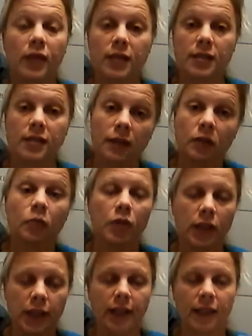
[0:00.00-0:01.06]
is a little more
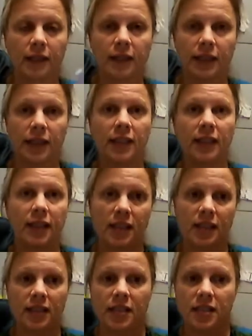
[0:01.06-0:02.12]
lengthy.
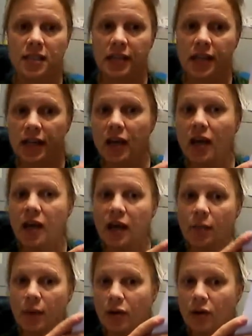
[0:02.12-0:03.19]
This is the
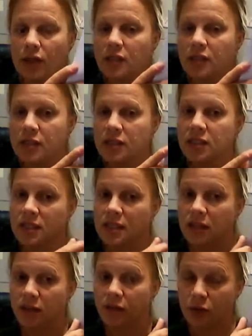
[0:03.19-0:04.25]
Americans
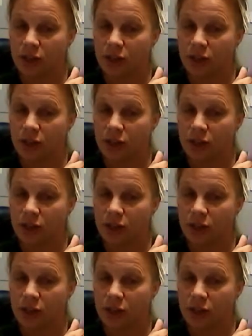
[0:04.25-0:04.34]
for